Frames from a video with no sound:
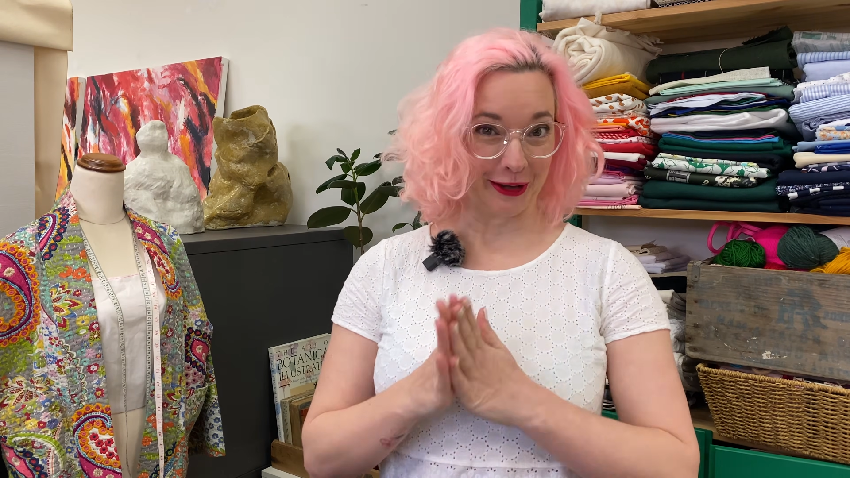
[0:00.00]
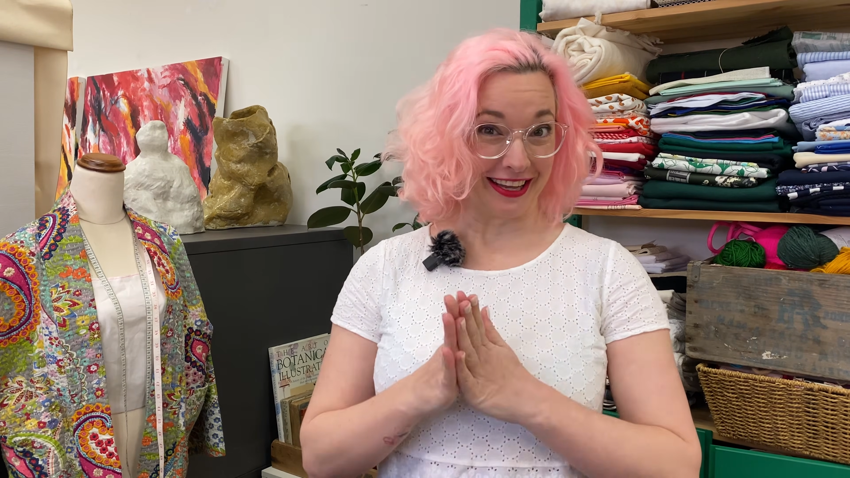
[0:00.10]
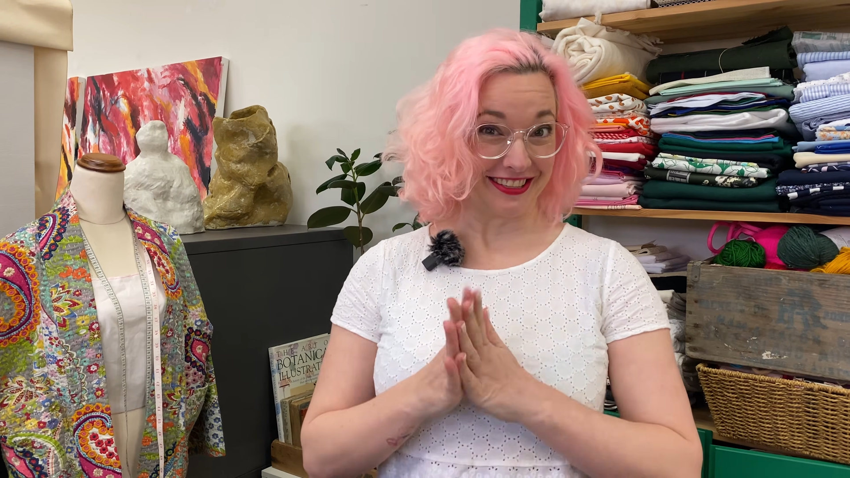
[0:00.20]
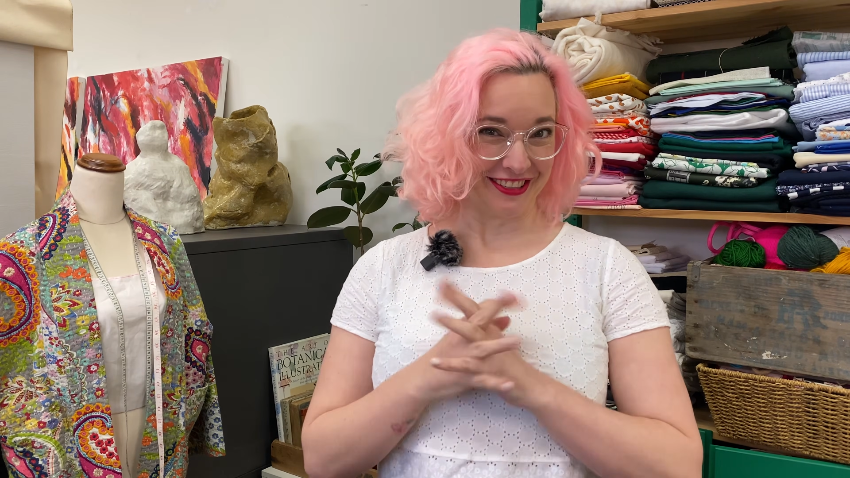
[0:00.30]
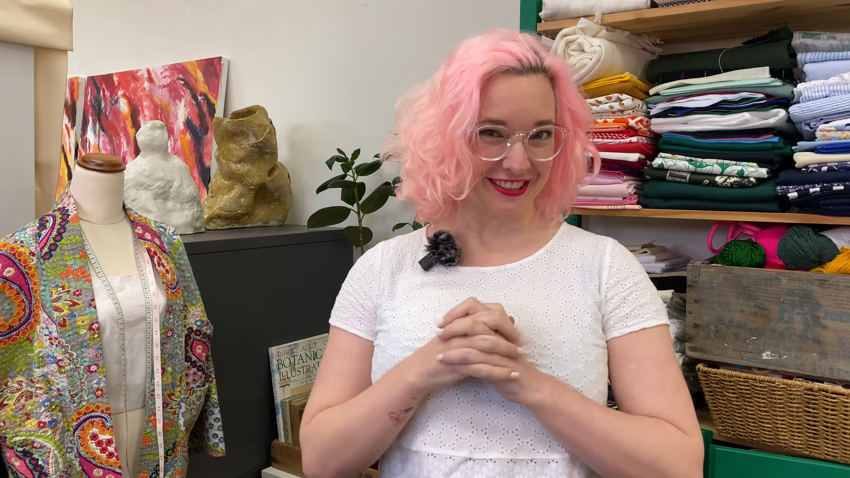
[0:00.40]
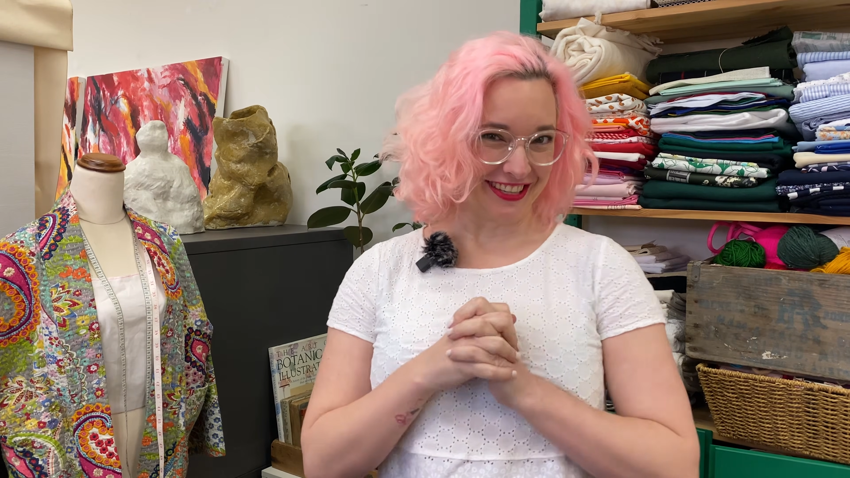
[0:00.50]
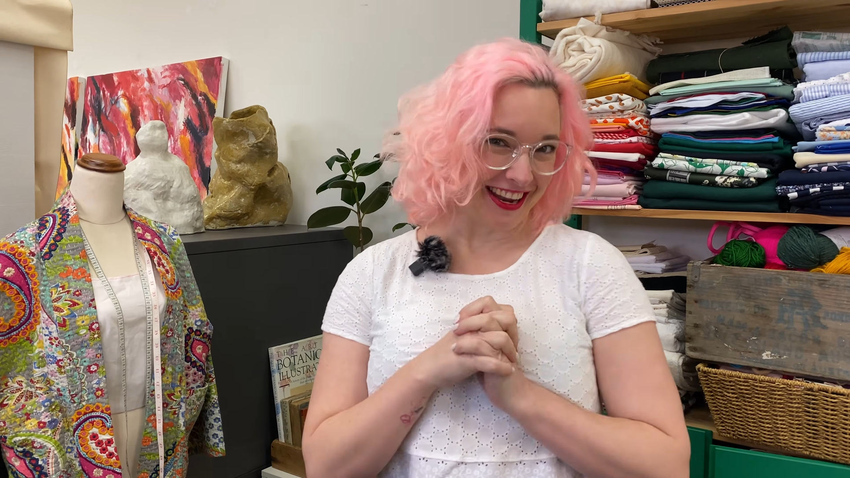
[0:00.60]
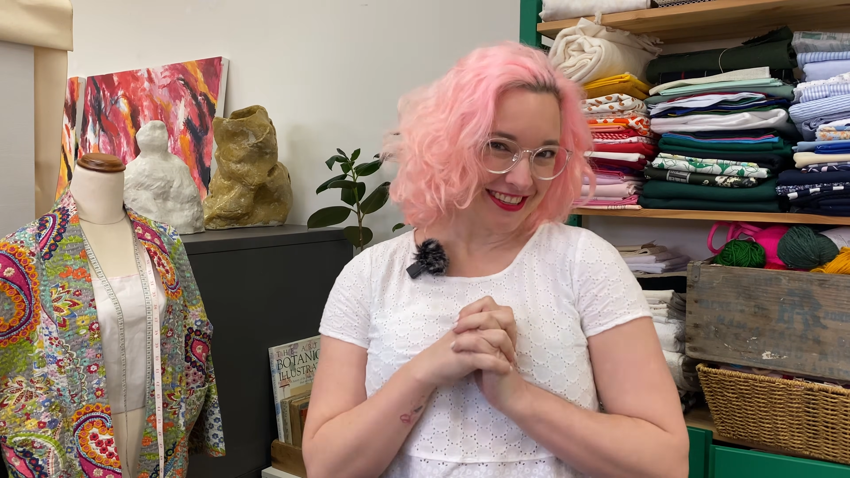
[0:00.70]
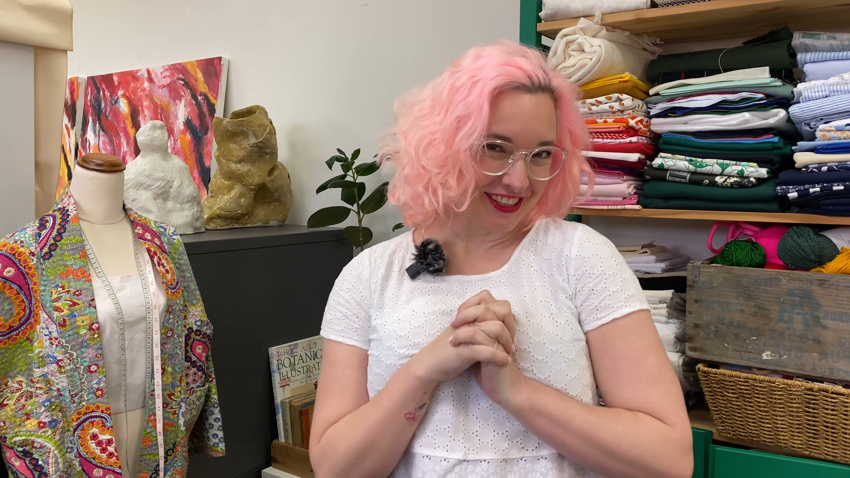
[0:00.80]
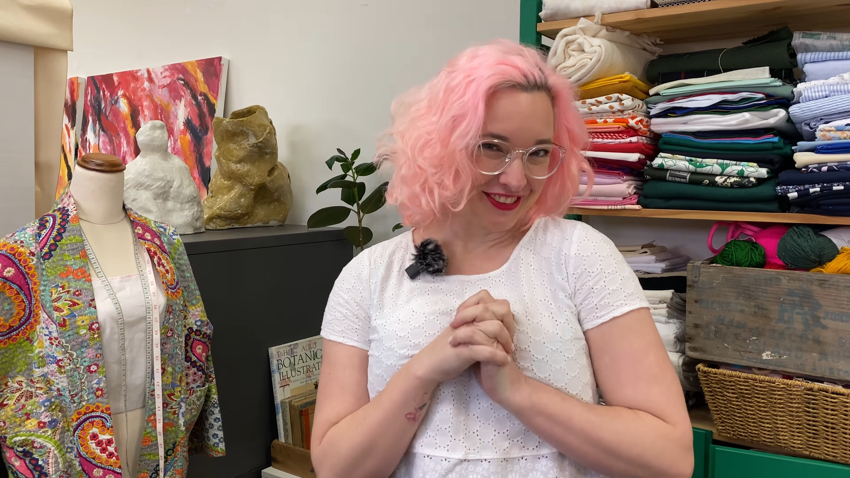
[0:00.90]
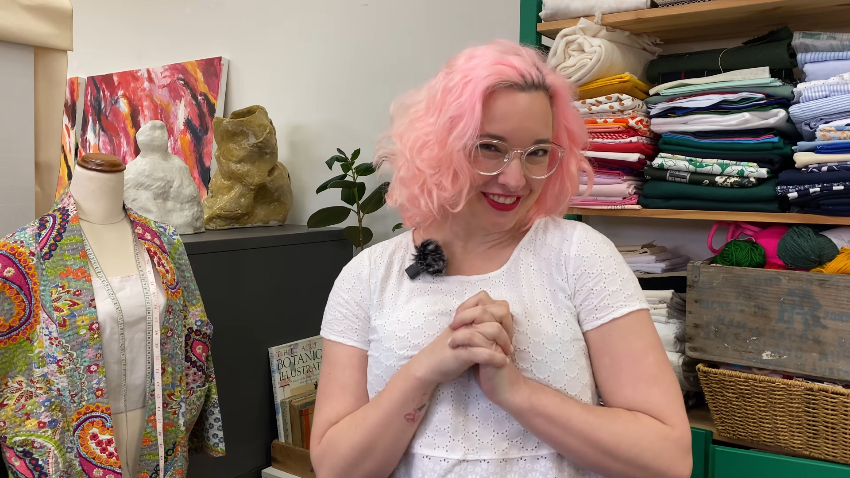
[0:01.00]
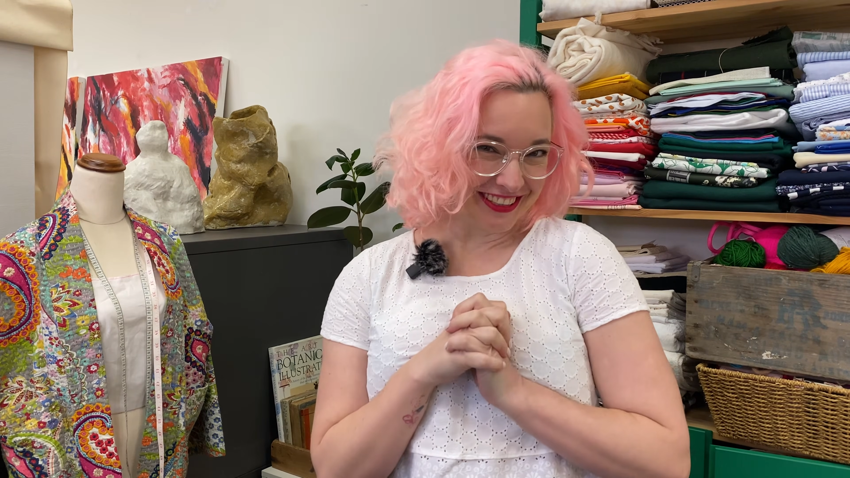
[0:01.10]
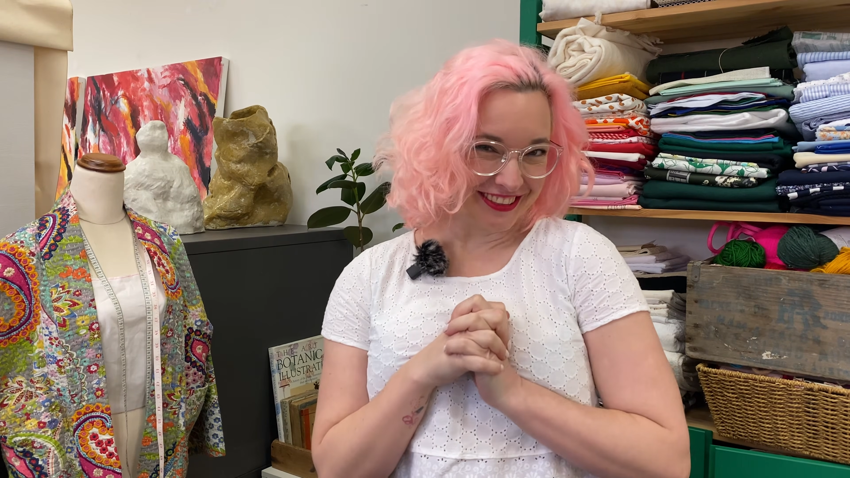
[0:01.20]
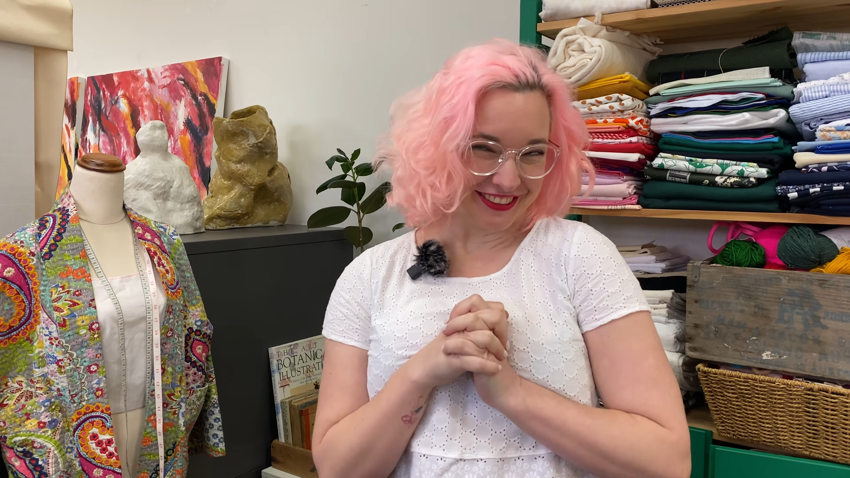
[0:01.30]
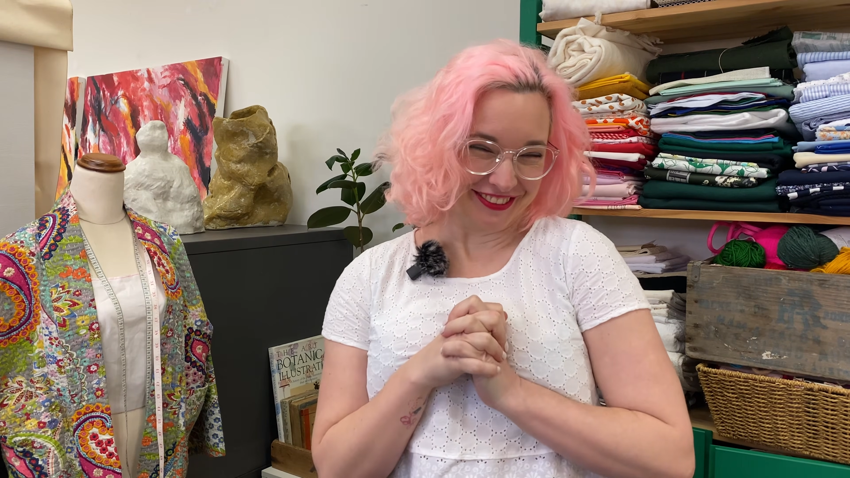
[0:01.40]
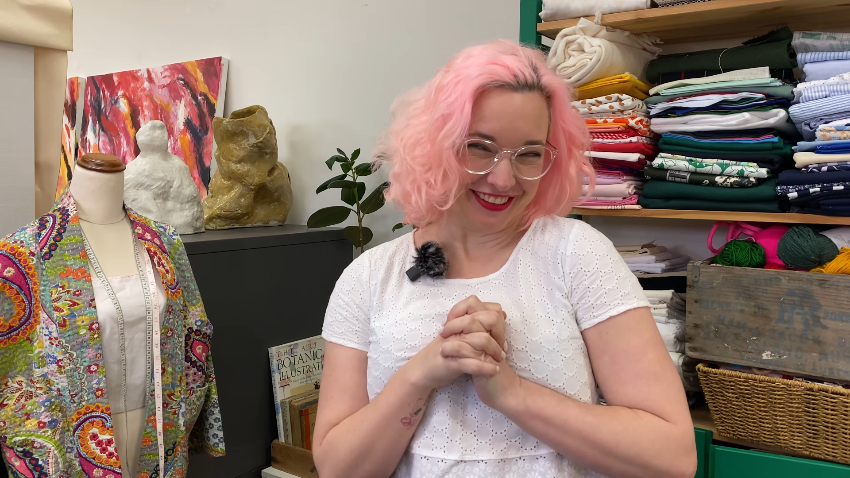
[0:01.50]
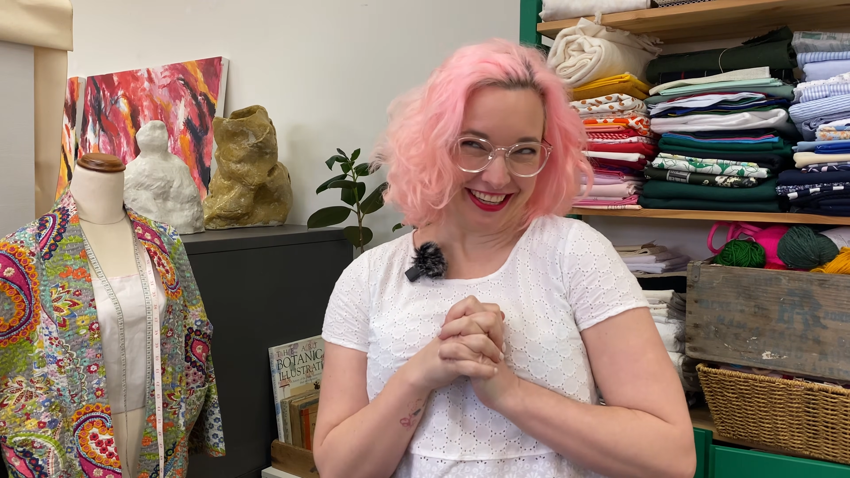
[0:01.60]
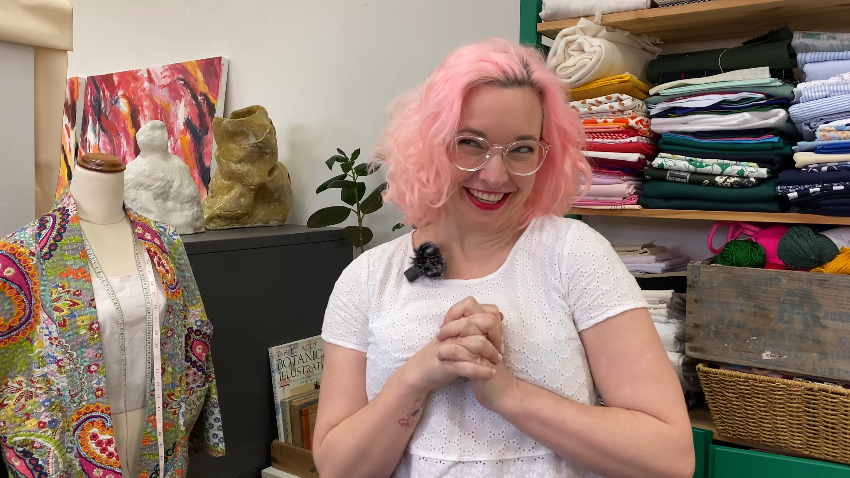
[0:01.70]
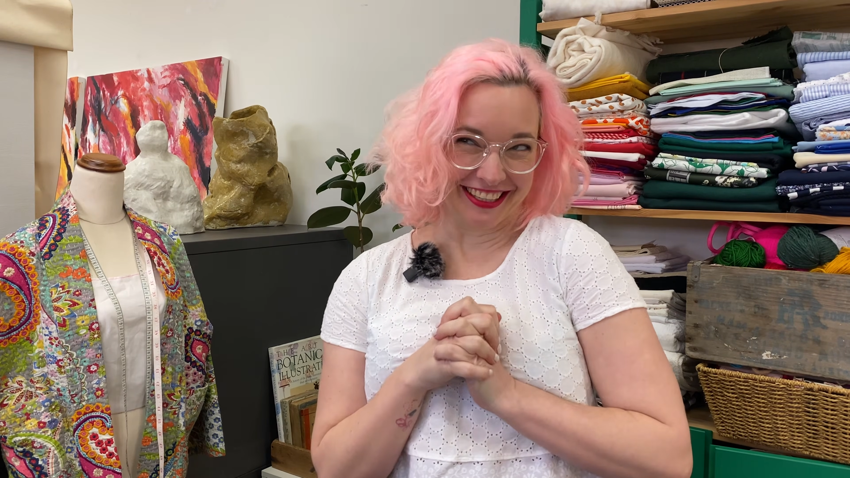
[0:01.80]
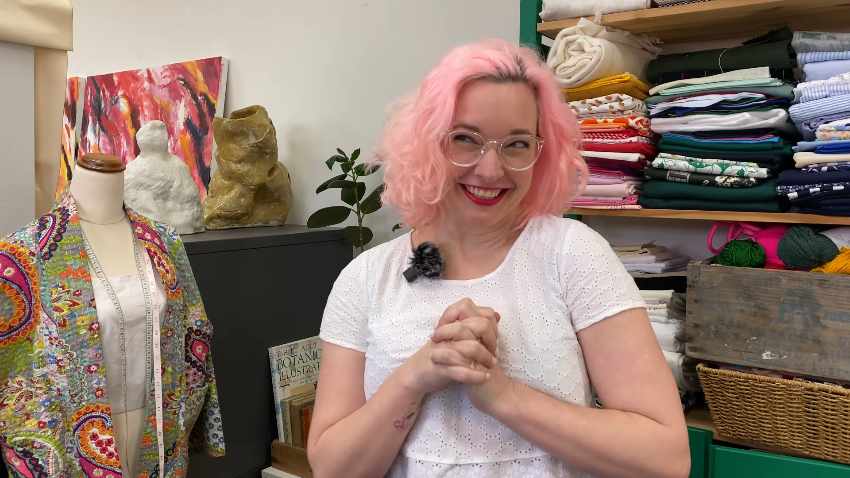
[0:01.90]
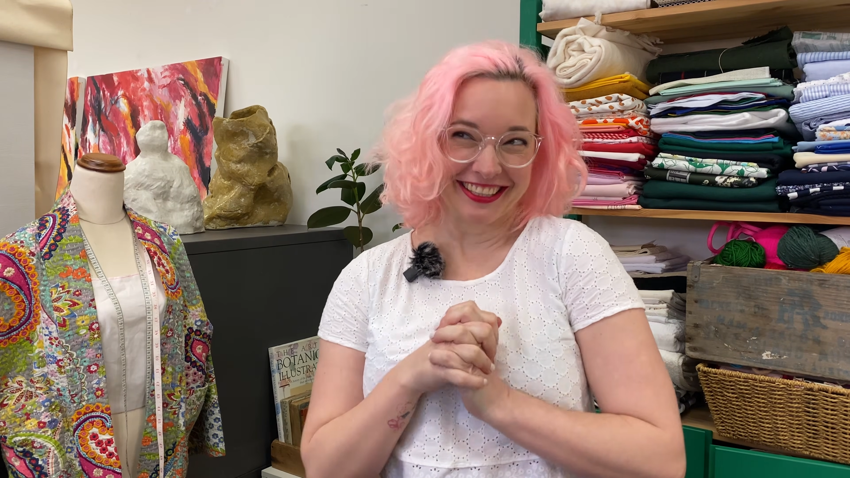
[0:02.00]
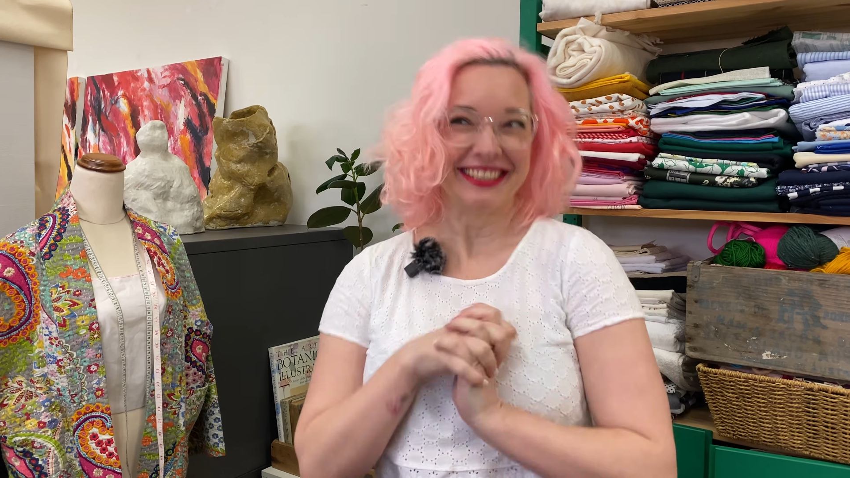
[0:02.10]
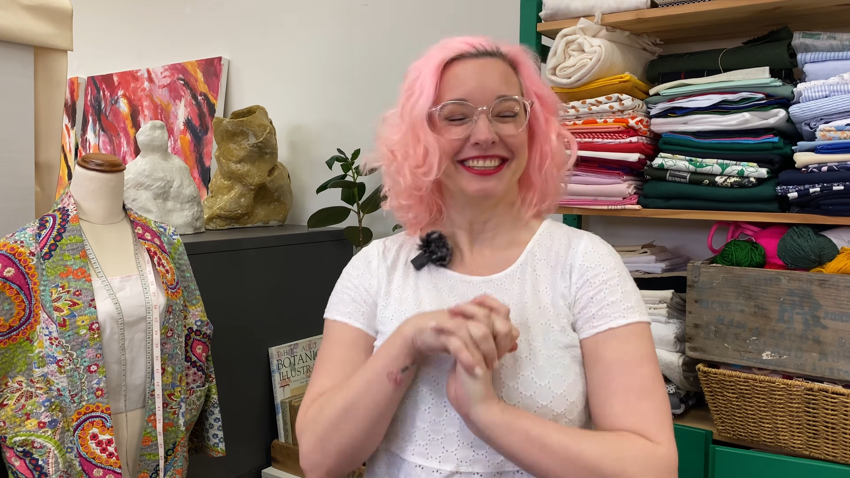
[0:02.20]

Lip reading: Okay, so today is going to be a good one.